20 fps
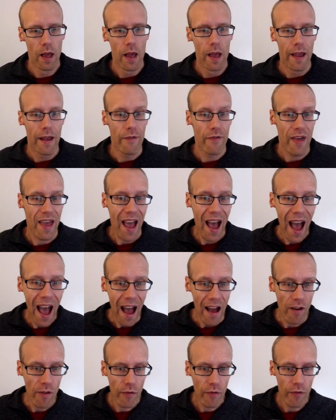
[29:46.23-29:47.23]
If they
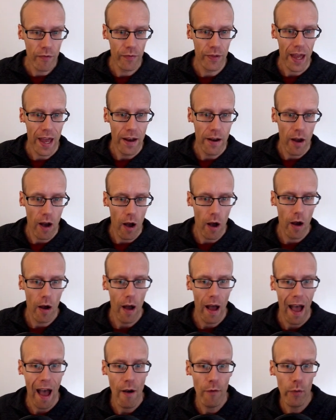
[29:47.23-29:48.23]
have, then
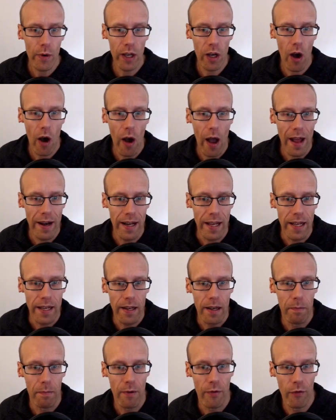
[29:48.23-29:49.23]
have we got any
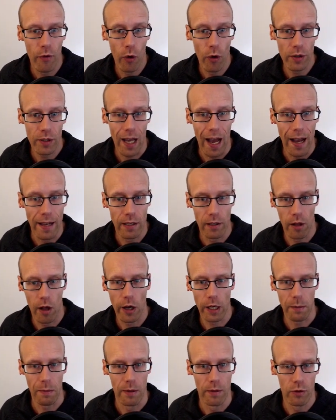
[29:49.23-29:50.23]
before title
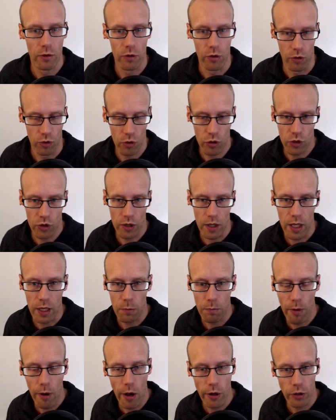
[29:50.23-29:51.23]
arguments? So does this
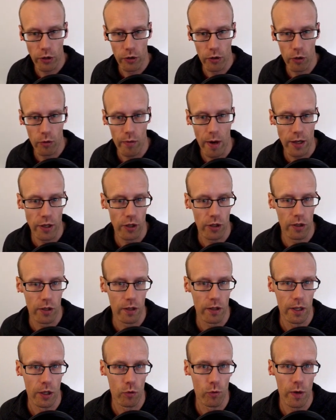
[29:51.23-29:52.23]
person who registered
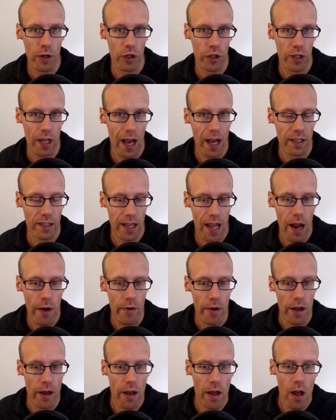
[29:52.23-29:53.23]
this widgetized
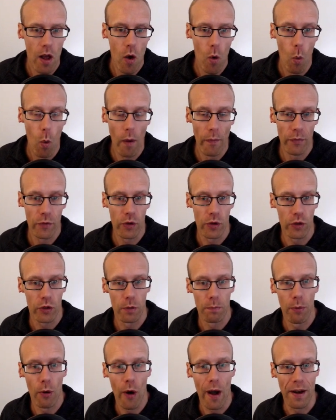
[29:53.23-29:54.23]
area want us to
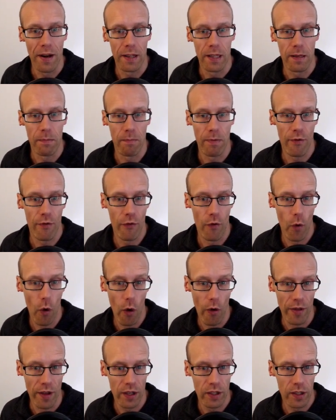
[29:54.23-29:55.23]
put anything before
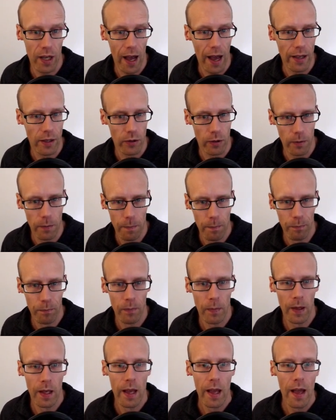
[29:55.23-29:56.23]
this title?
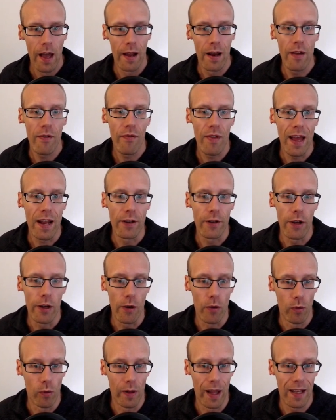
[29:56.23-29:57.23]
And if they
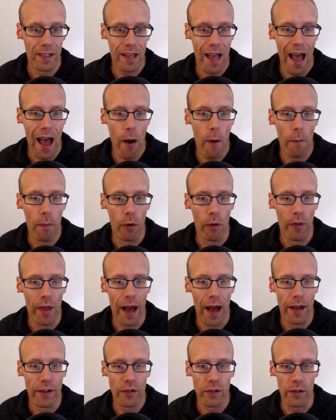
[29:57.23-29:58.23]
do, let's output
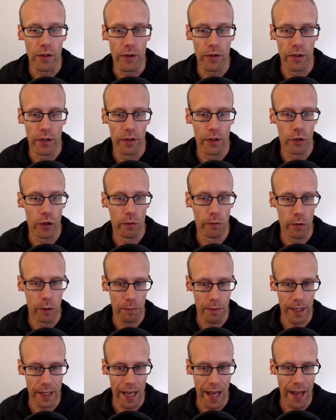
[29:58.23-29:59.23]
that using the
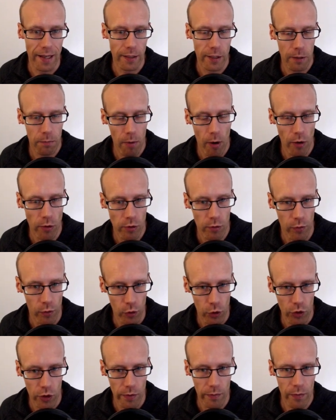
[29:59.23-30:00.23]
WP cases post
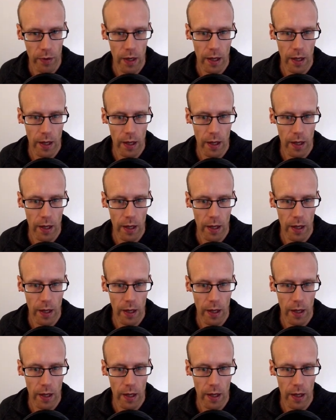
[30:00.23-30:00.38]
function.